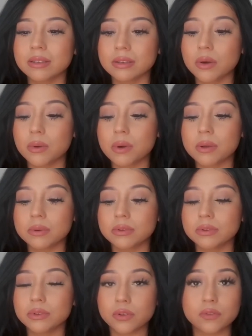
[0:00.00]
go on
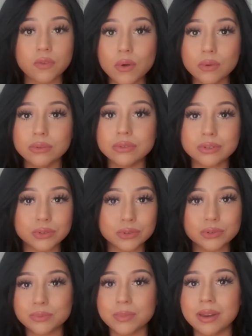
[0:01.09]
their phones, on
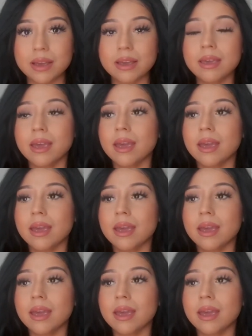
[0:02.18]
social media.